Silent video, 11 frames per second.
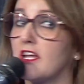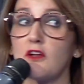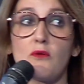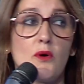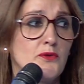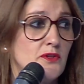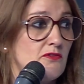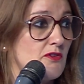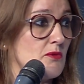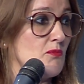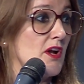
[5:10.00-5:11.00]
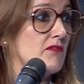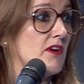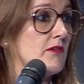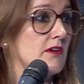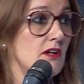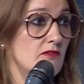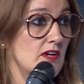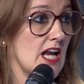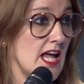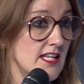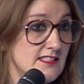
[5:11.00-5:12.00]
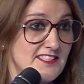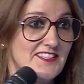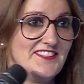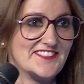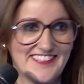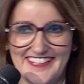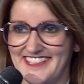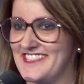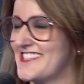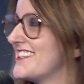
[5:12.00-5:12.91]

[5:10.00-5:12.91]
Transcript: quote from one of our lovely clients, and